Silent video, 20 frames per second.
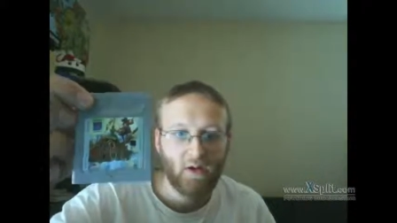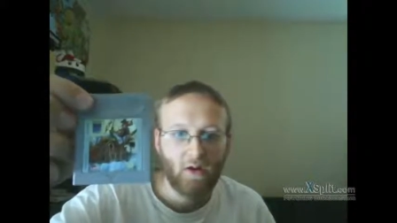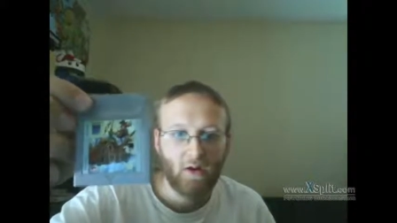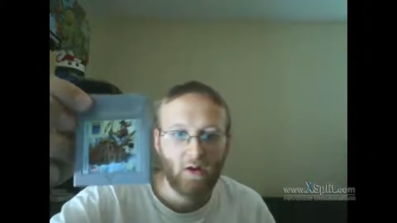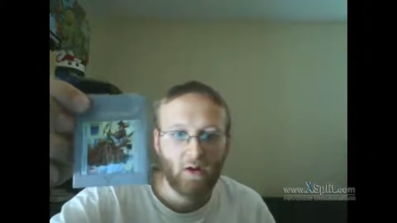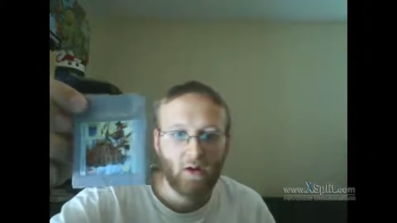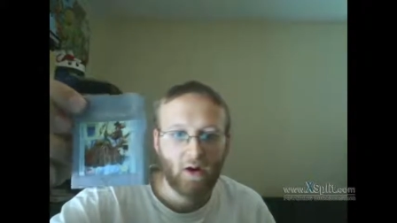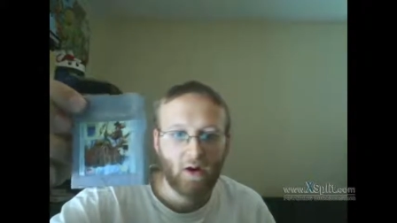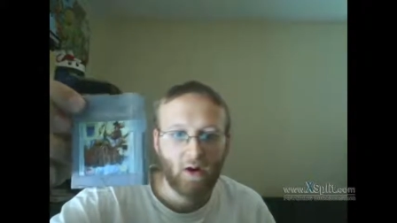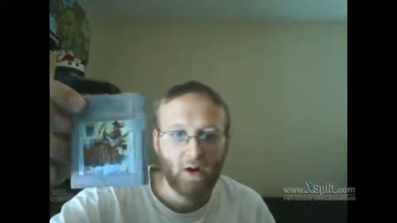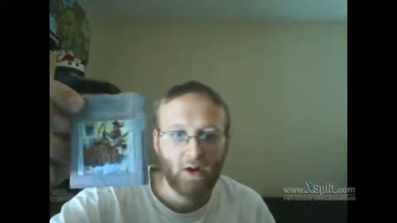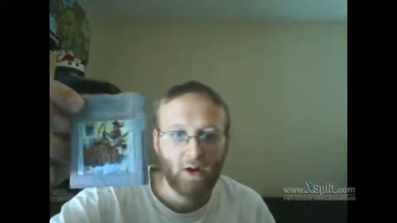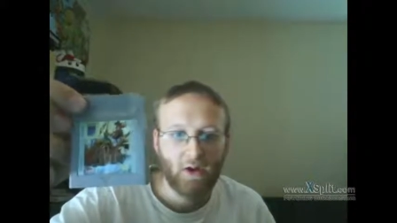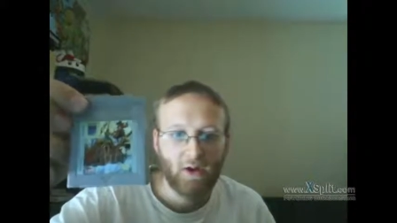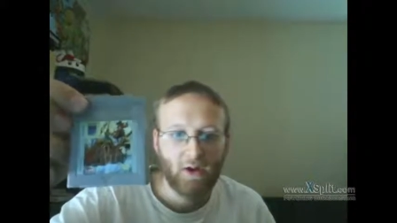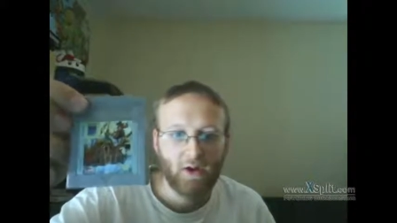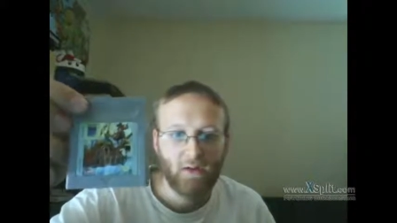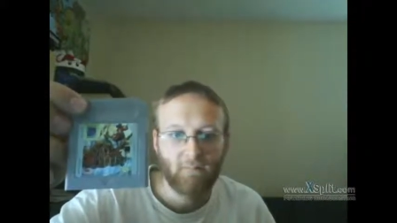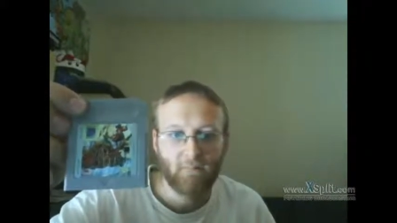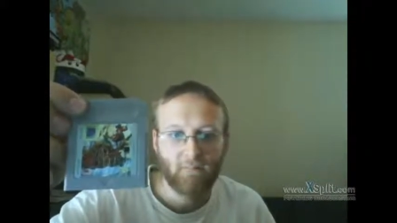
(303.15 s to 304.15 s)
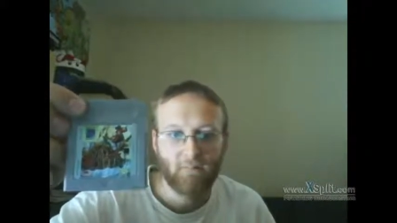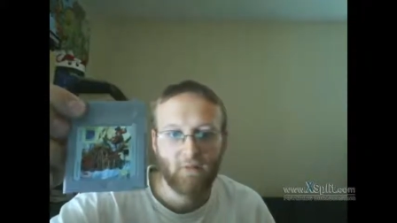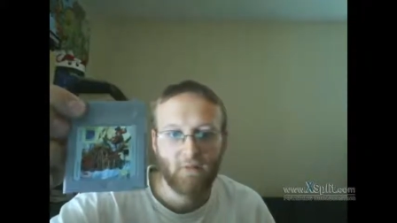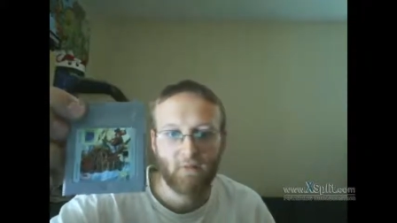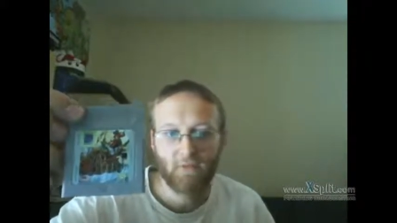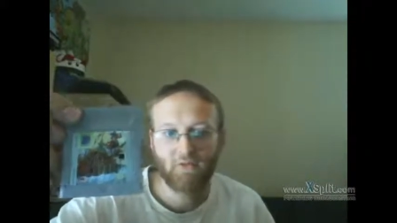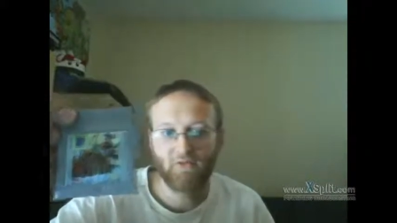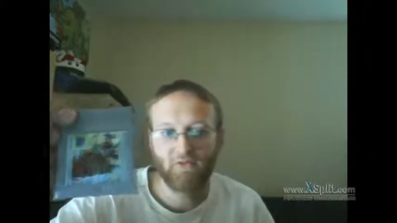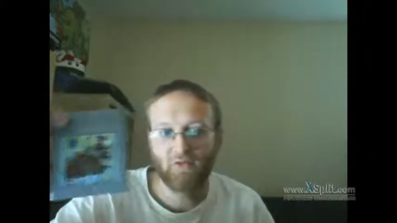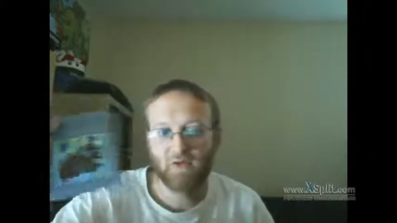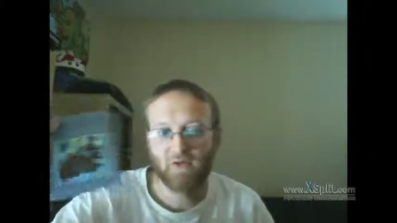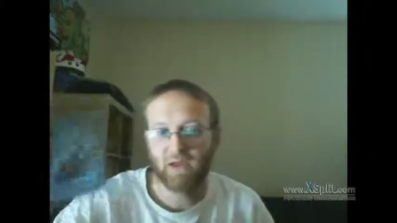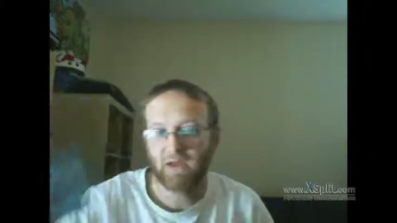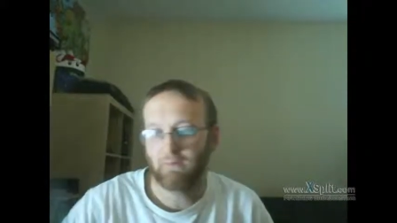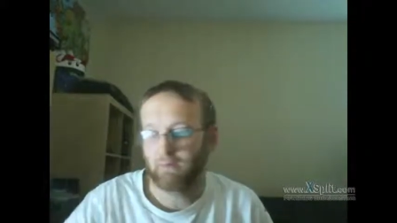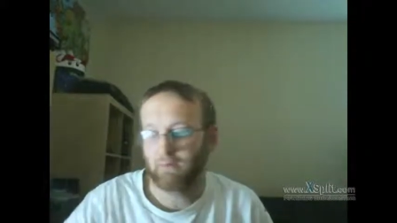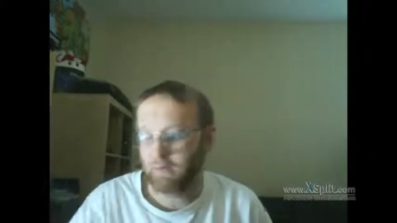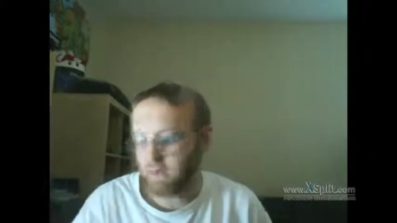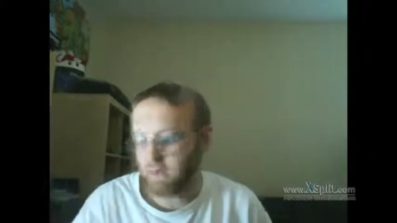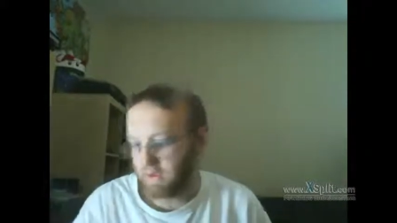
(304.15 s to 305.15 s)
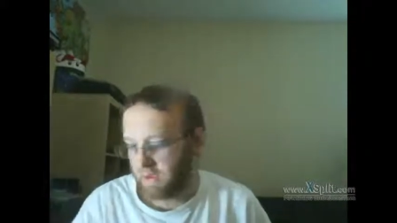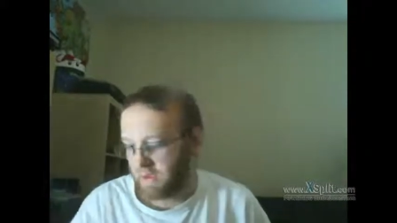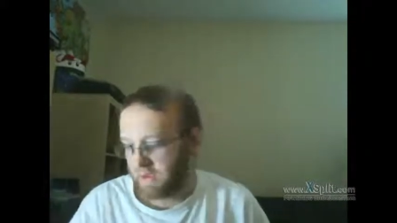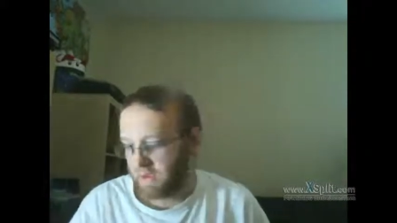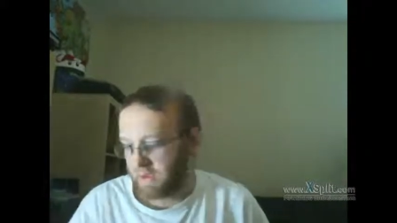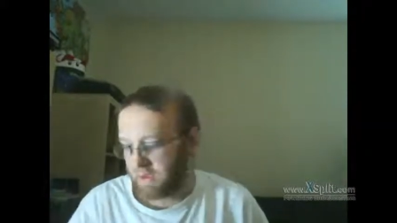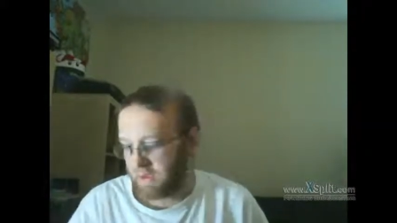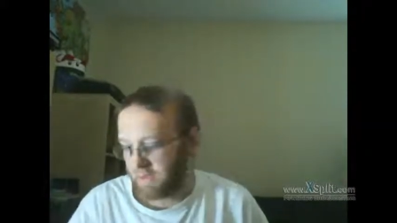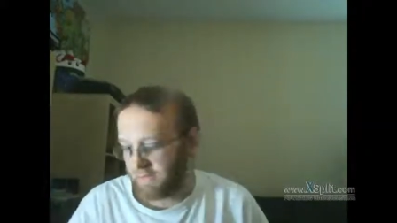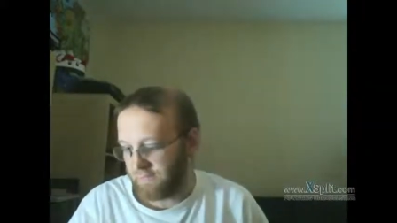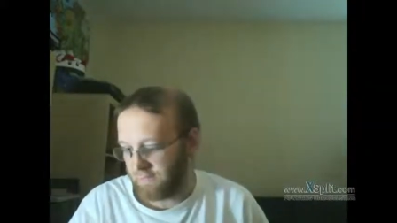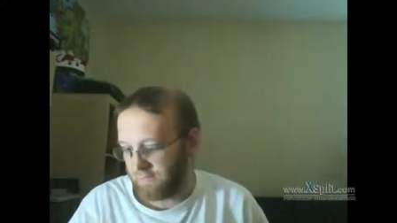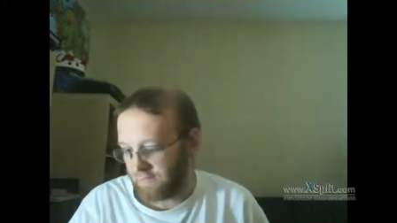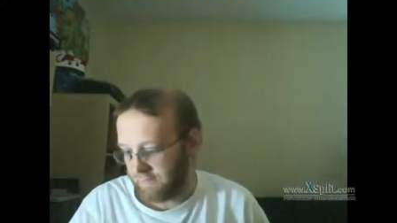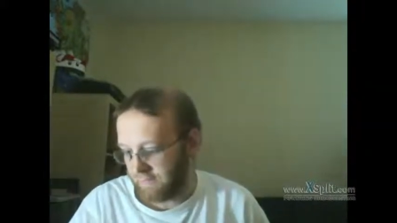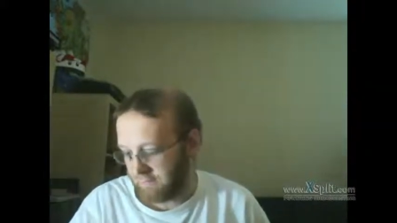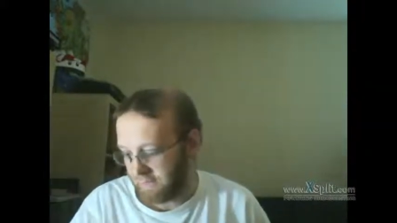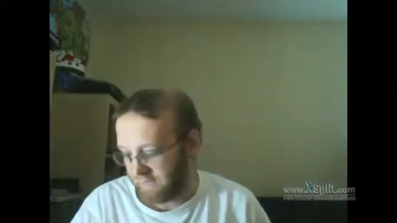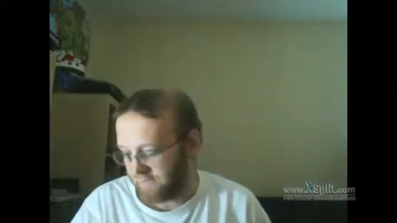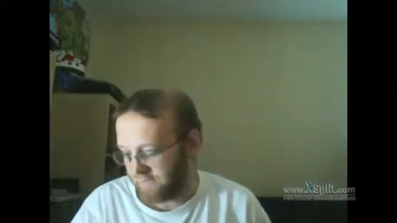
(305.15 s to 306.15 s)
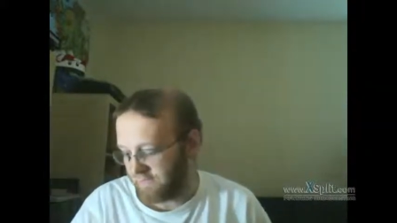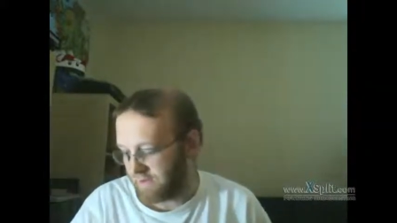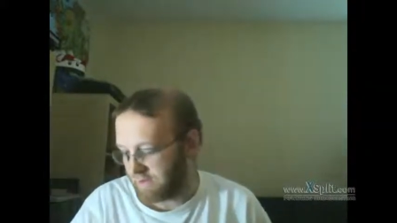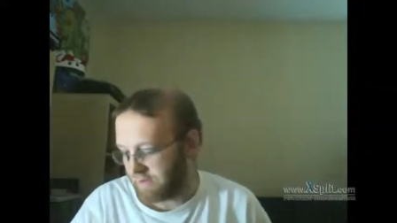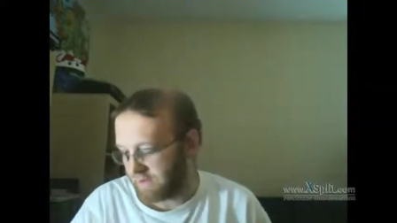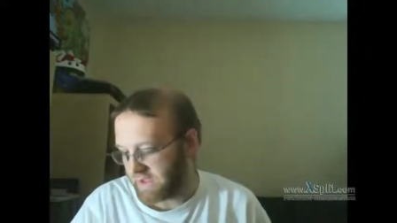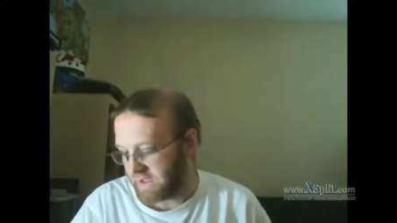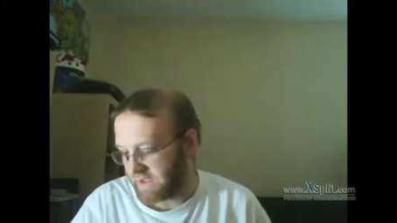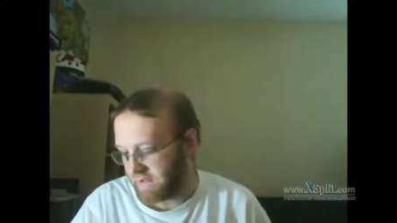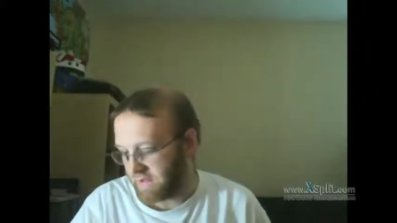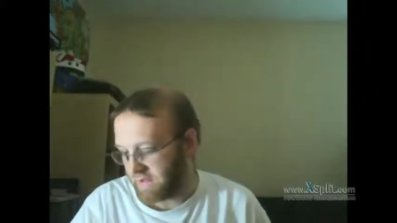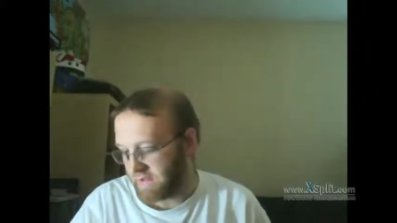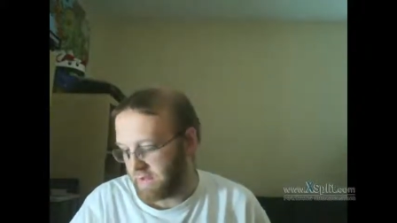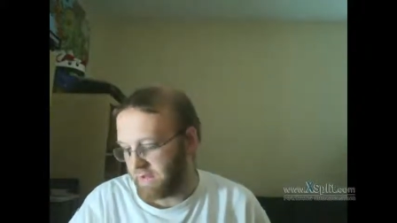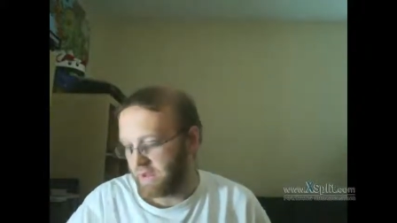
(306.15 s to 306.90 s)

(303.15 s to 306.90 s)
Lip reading: On original Game Boy. It's done by Sony.